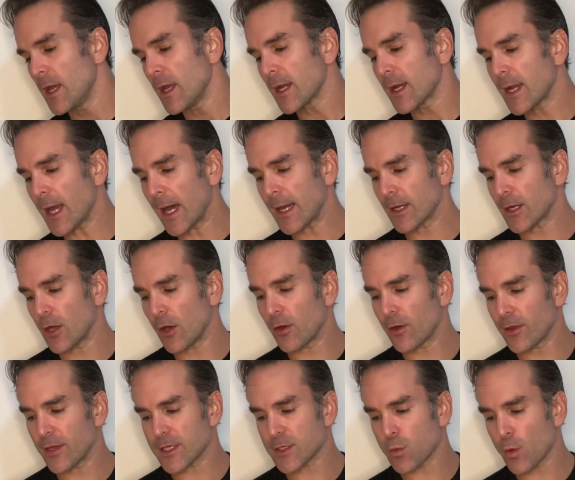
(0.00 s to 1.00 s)
got to go to
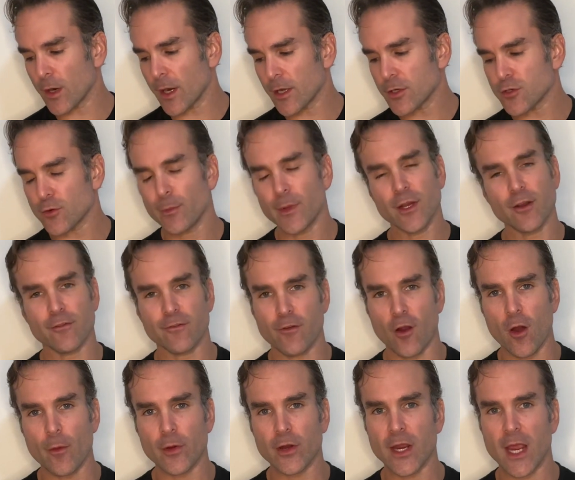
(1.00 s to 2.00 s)
this 100-meter
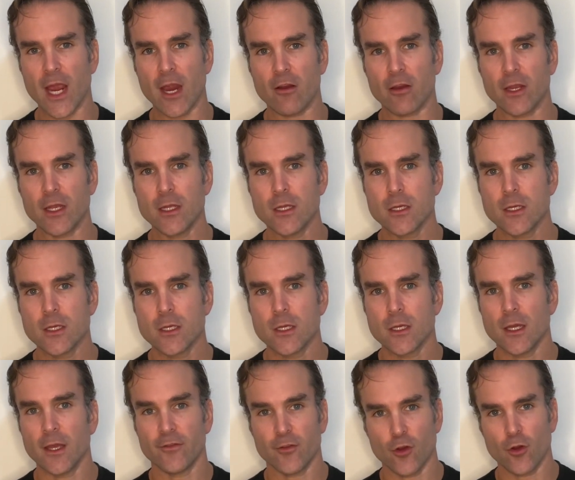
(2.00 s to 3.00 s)
farmer carry.
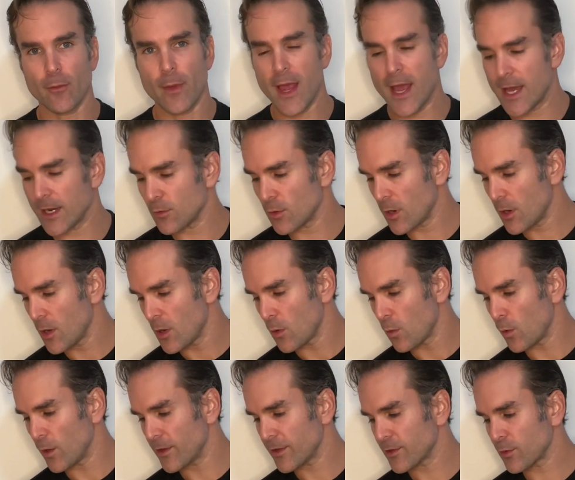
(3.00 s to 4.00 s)
If you're a man
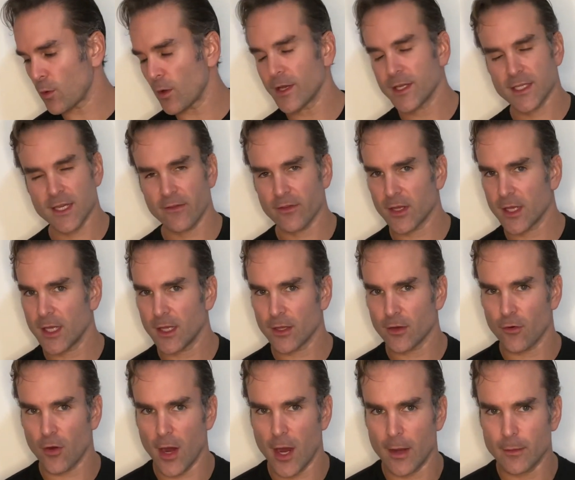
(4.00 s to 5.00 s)
with 27
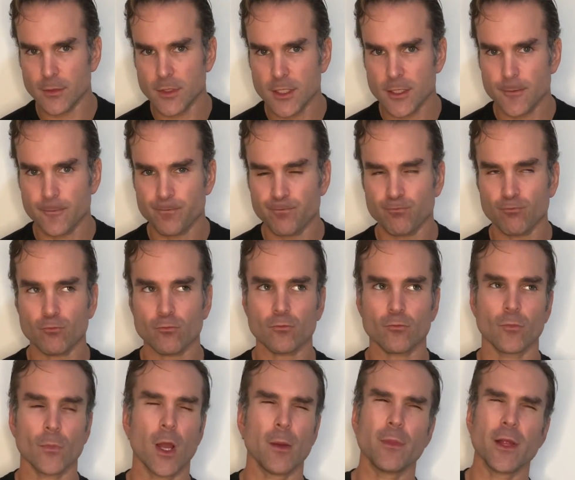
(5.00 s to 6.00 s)
kilograms,
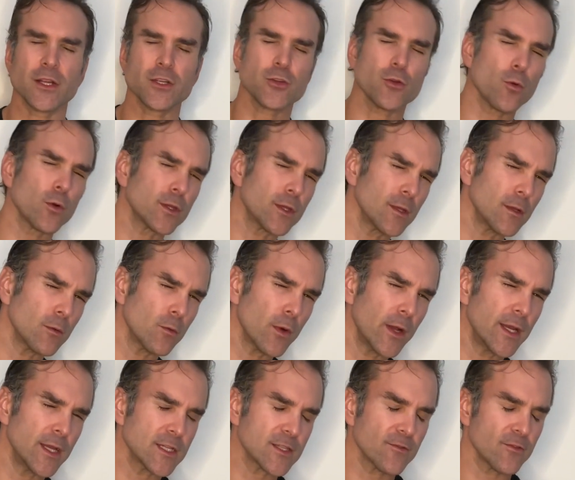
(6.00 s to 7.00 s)
I'm not sure what the
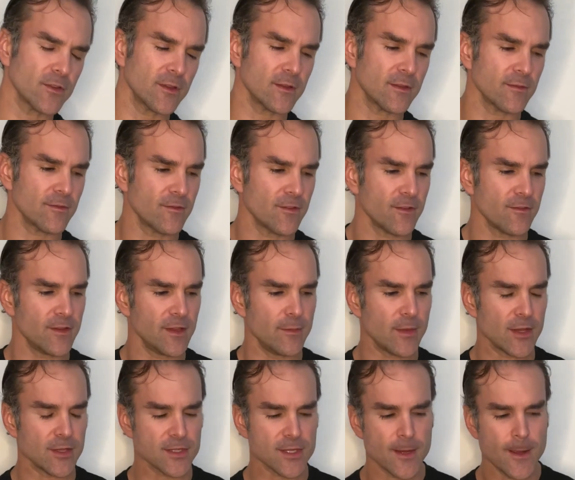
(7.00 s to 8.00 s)
weight is for the
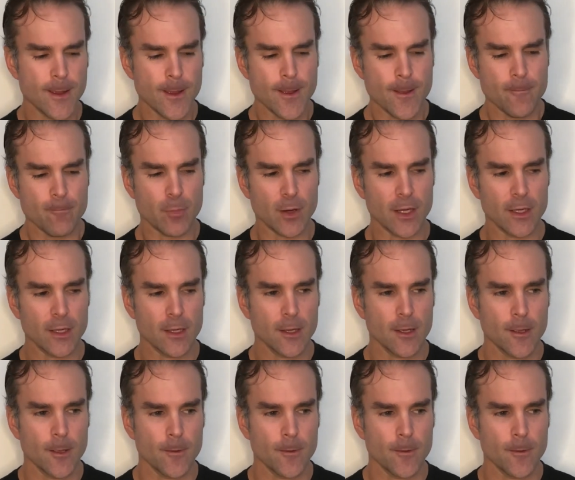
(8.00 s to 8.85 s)
females, but